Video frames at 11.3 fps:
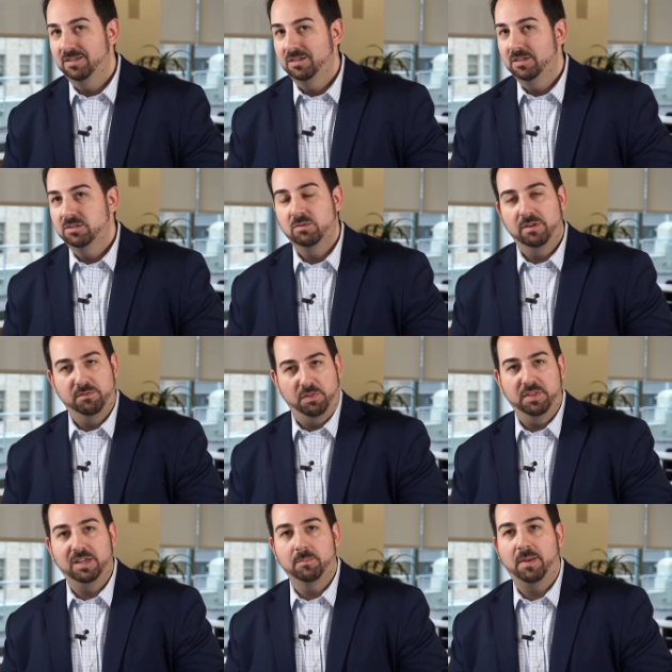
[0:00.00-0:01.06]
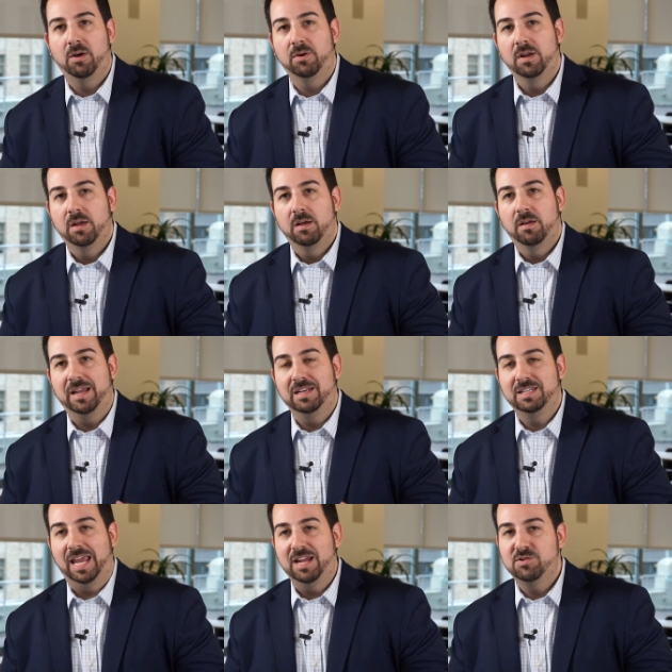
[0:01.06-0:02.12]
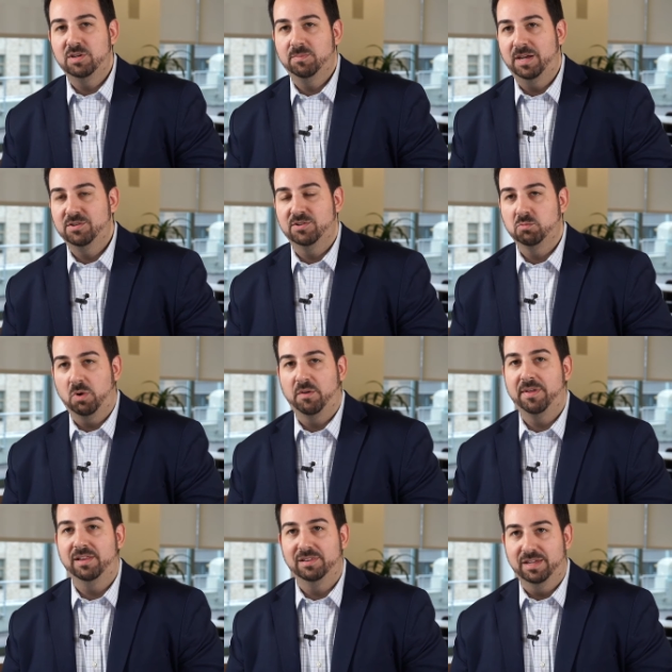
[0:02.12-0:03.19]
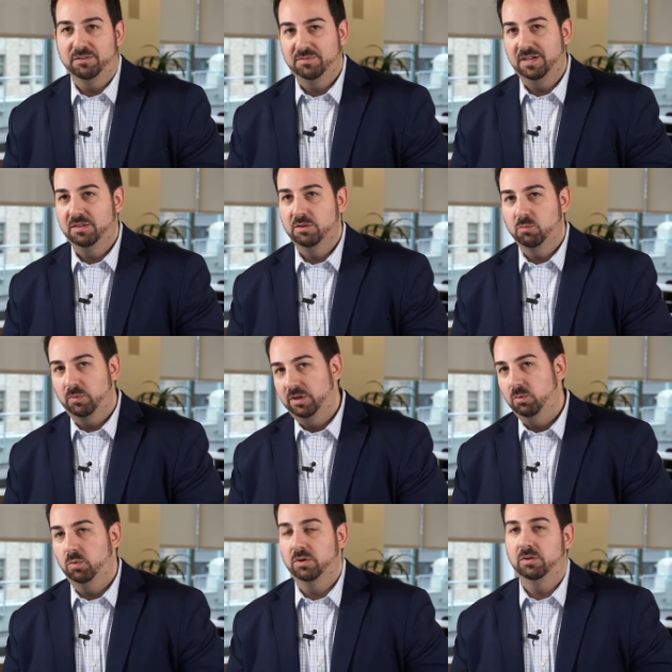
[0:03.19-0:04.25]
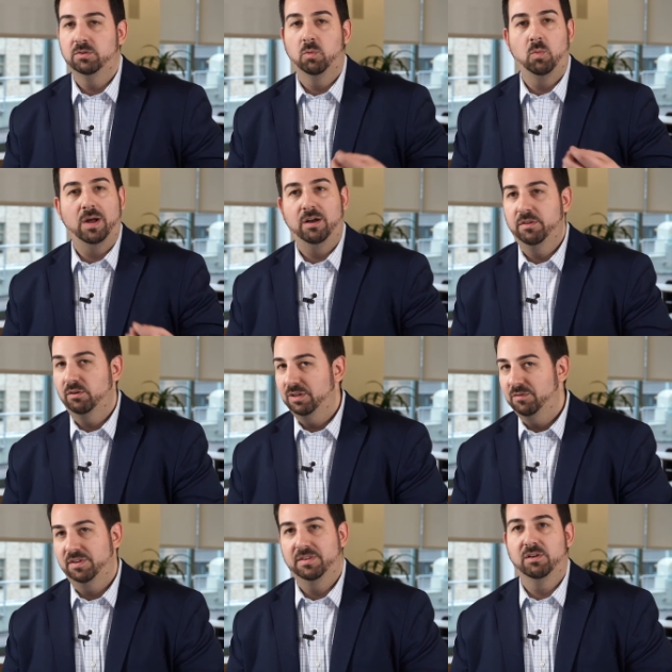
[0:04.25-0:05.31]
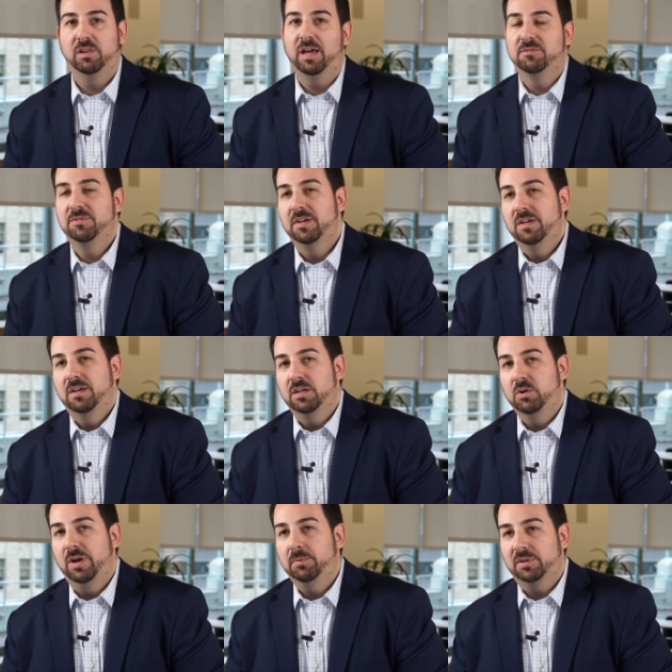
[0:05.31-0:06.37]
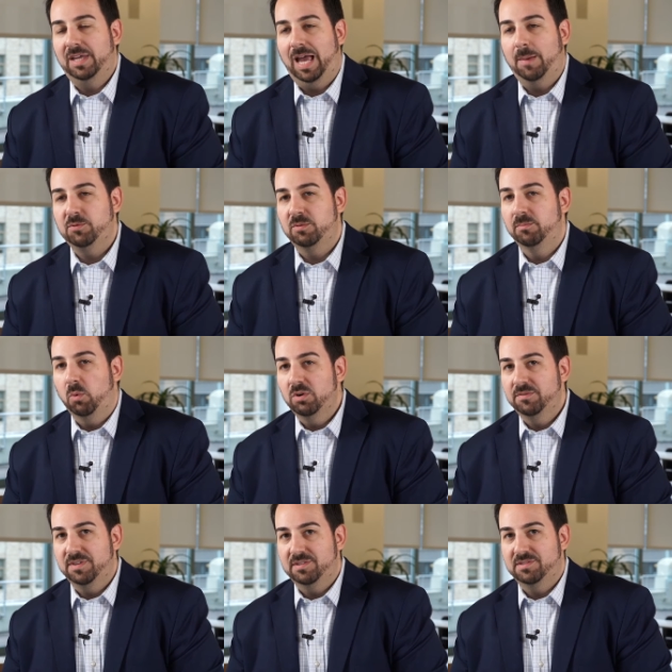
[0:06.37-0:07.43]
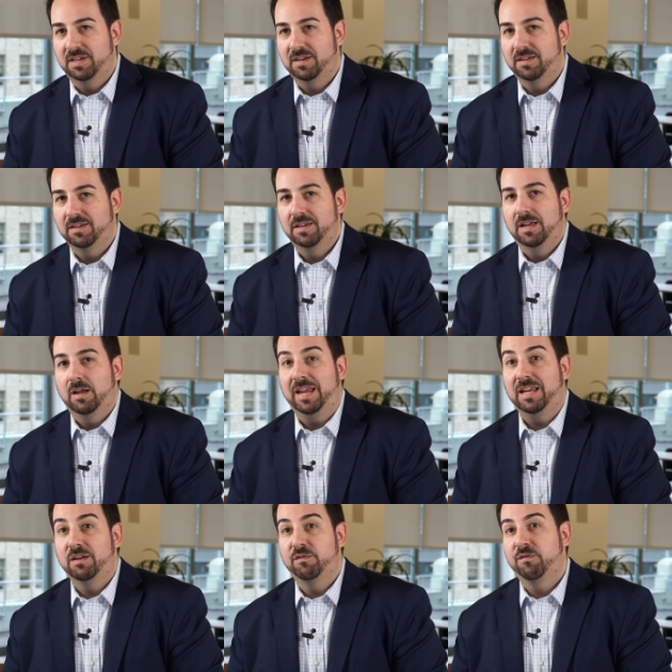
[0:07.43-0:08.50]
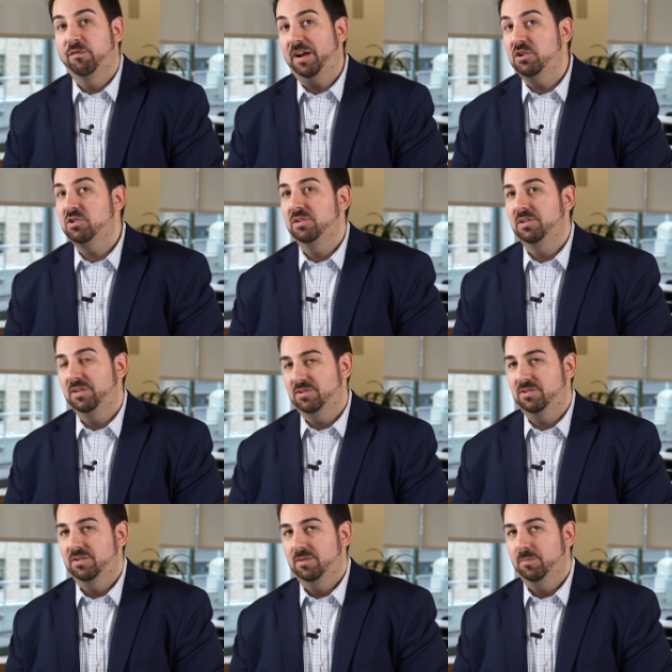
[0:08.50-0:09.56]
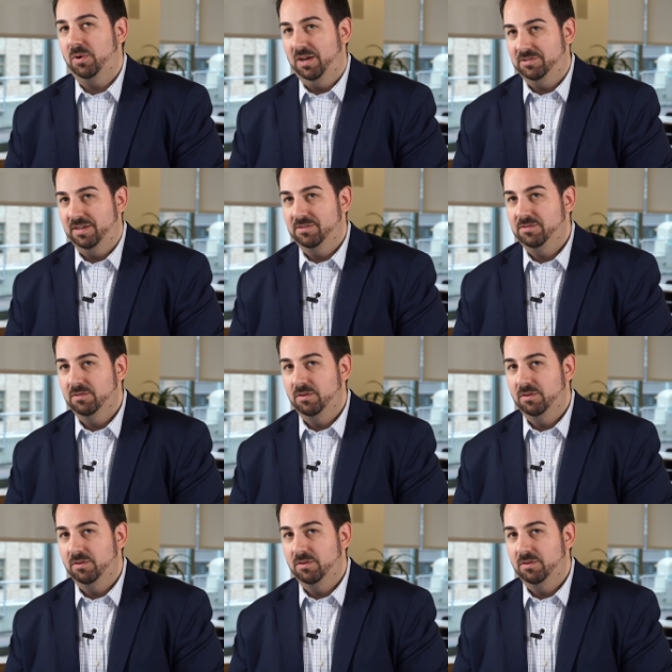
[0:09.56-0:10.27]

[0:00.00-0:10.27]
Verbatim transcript: So if you think about engaging patients where they live in the real world while they're living their life, you're able to capture more of this data in a frictionless process,